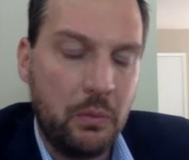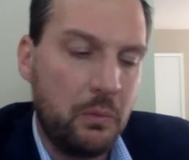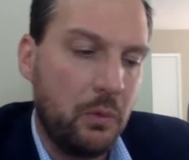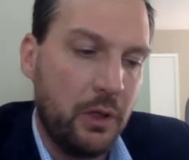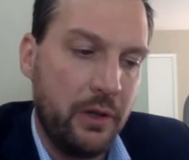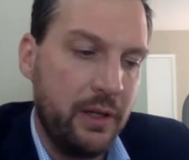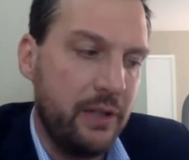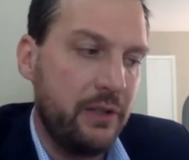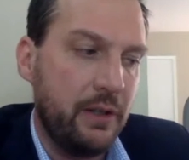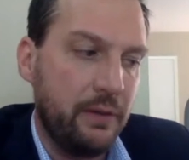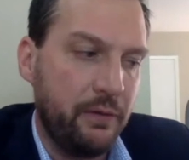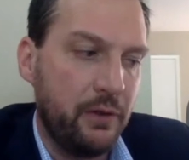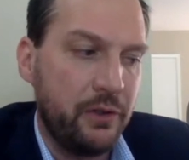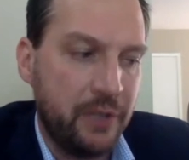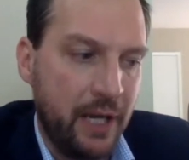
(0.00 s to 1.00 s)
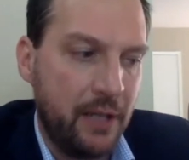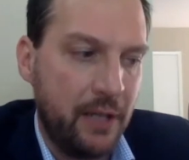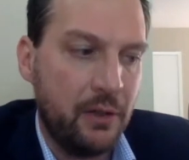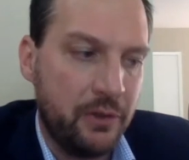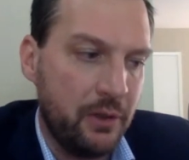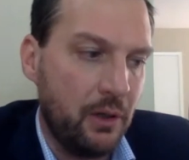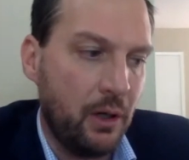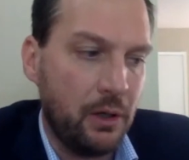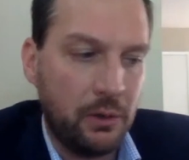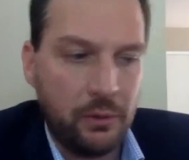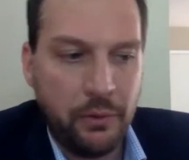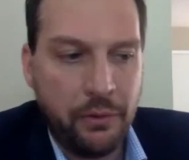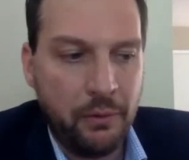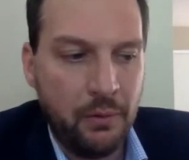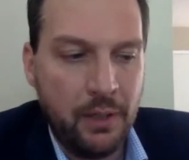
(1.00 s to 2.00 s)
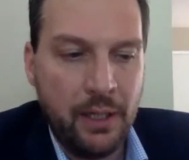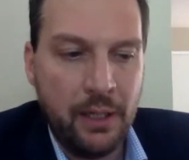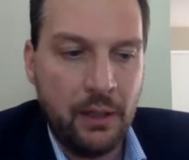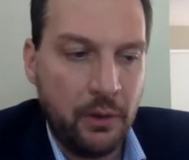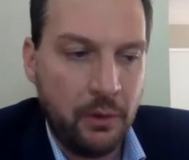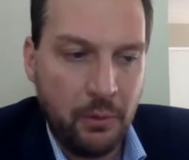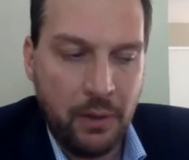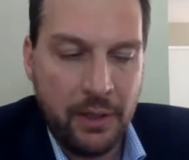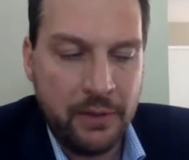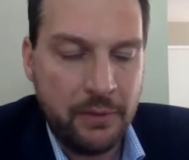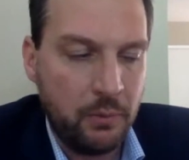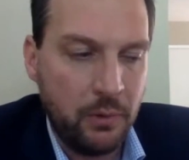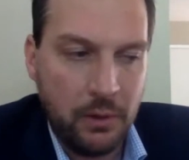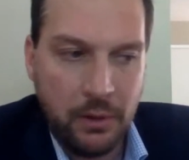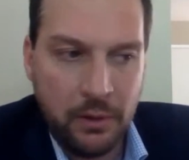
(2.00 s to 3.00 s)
What are these different standards in Article 3 and otherwise,